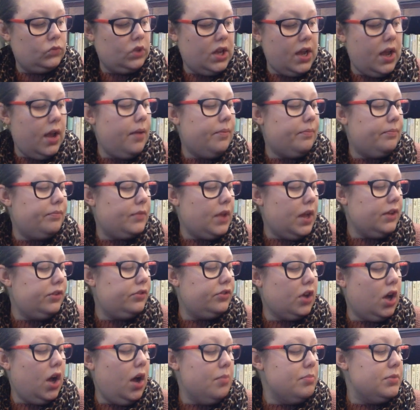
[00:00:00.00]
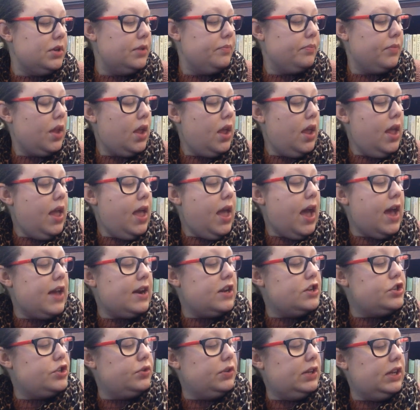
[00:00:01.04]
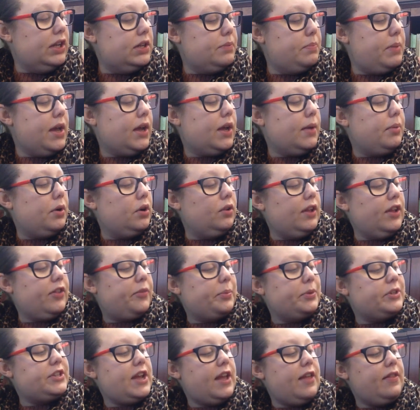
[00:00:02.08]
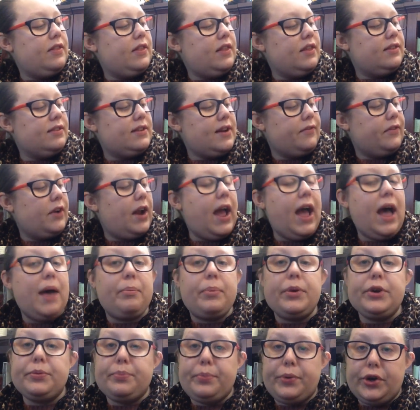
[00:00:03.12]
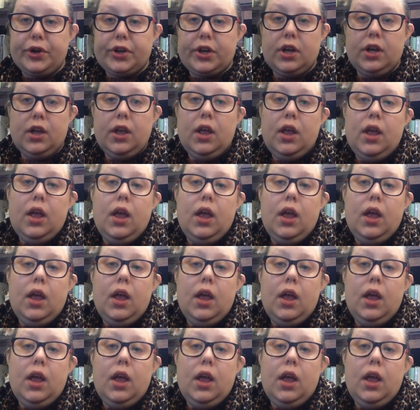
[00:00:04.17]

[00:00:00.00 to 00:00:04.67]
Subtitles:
Yeah, I sobbed. And I do need to pick up her Let's Pretend This Never Happened book.